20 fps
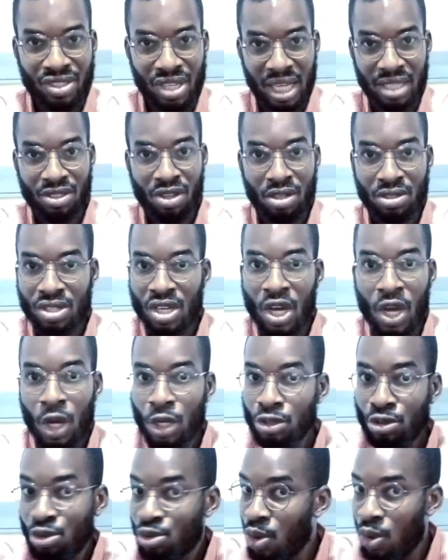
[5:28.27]
you are not
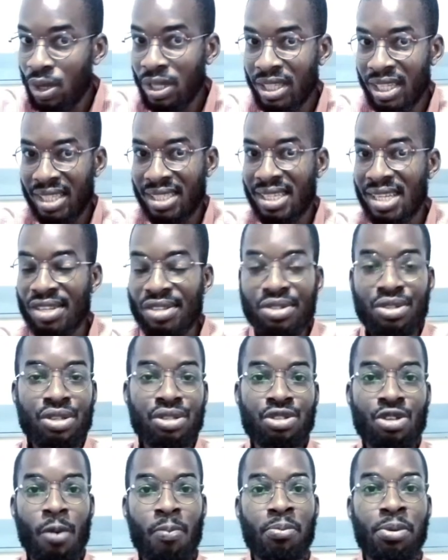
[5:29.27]
doing the things you're
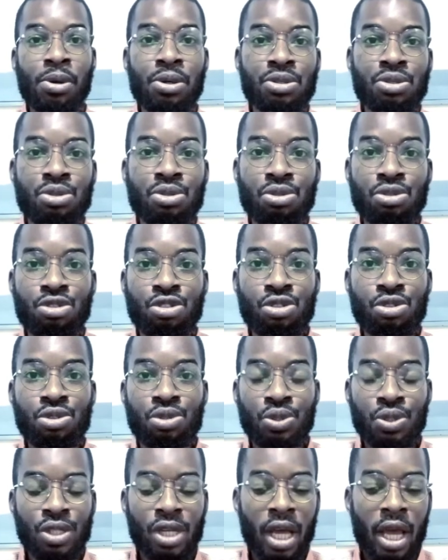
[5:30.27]
supposed to
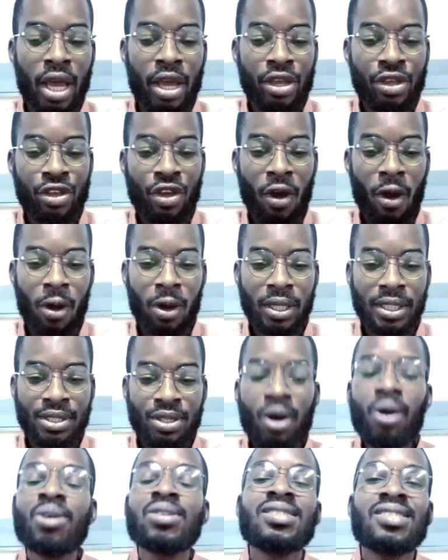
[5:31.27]
do, your,
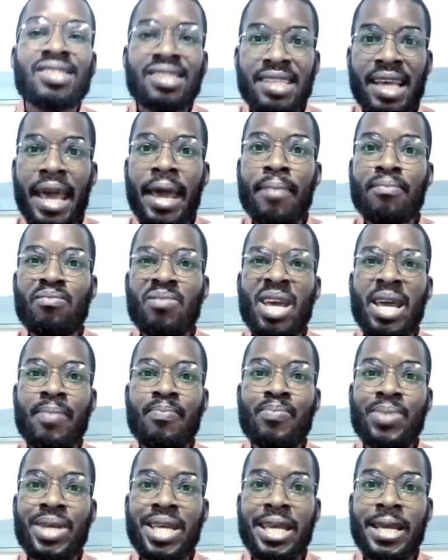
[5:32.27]
your stay may
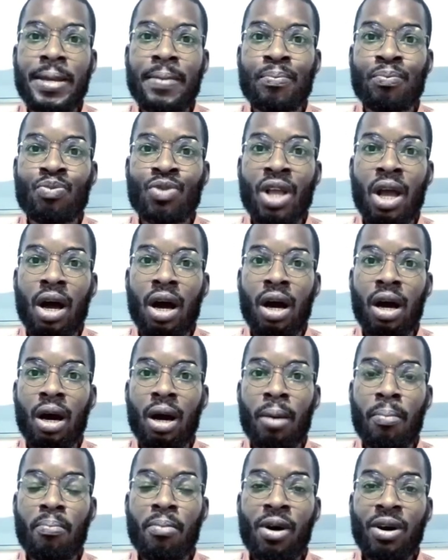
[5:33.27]
be
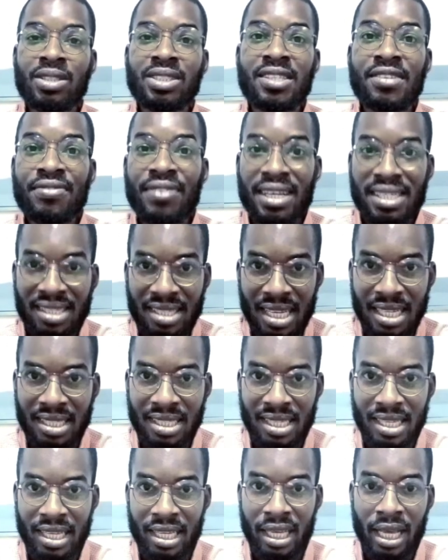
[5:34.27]
Uh, more
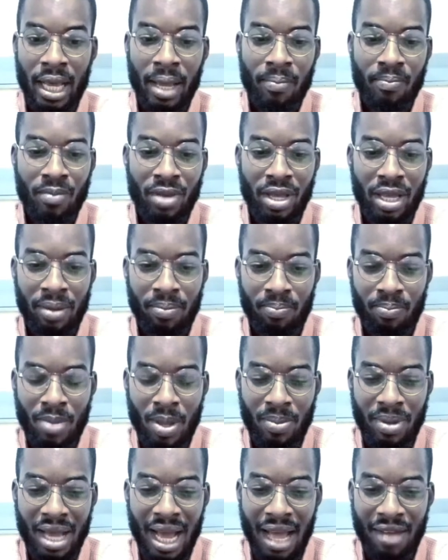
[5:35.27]
devastating, may, may
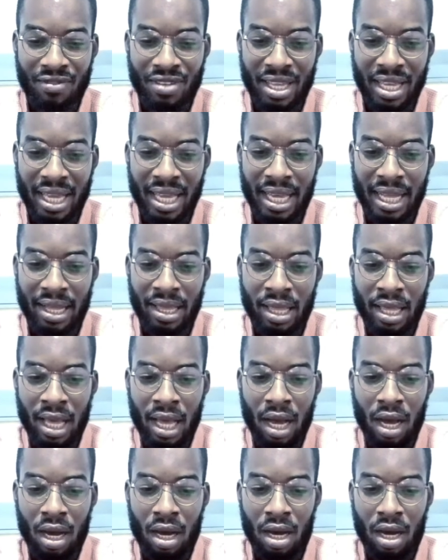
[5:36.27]
be having a
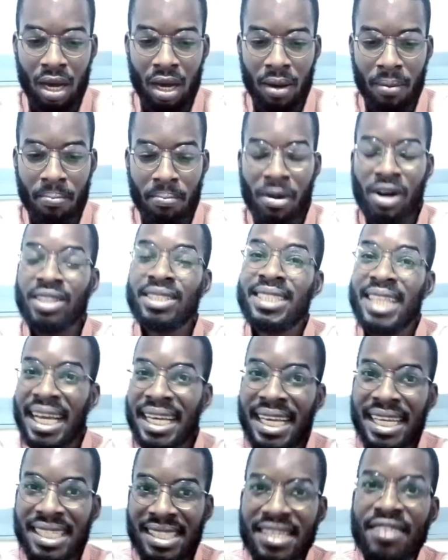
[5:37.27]
uh, more
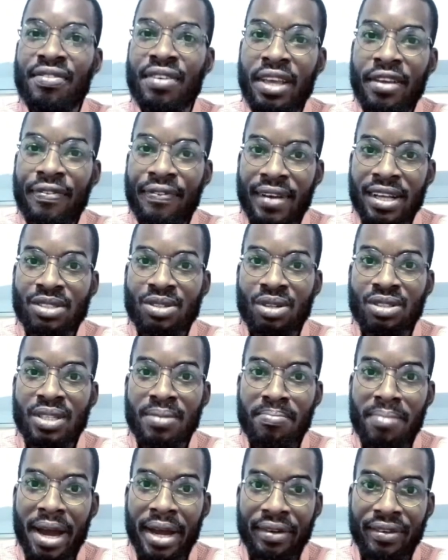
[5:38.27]
negative effect on the
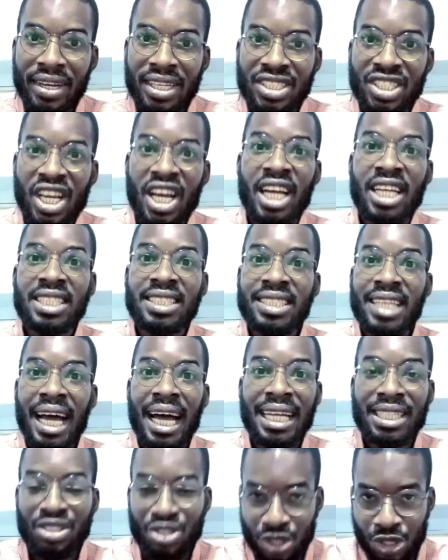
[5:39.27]
marriage
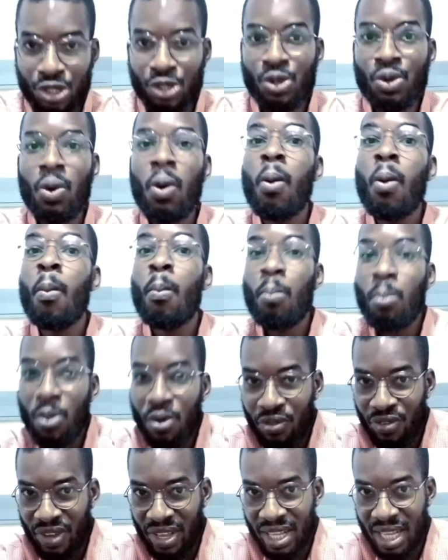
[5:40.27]
than you
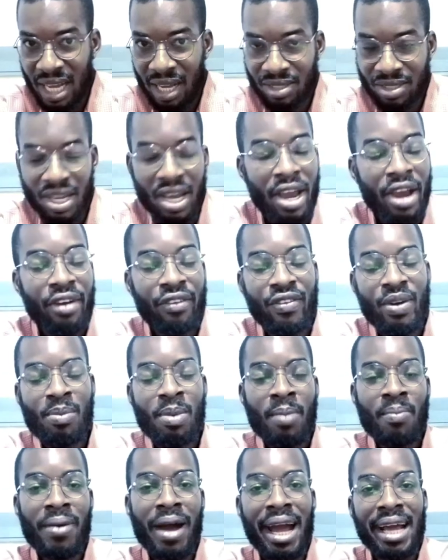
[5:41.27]
moving out.
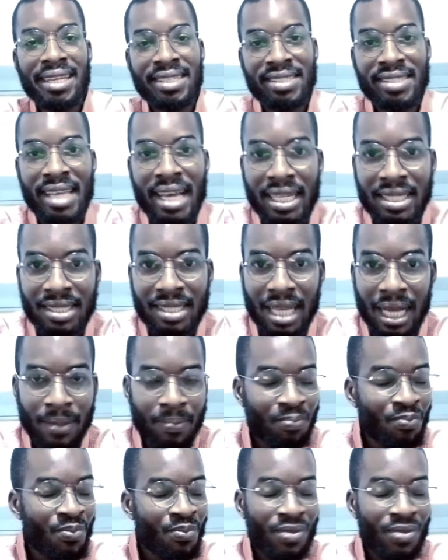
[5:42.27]
Remember, I said that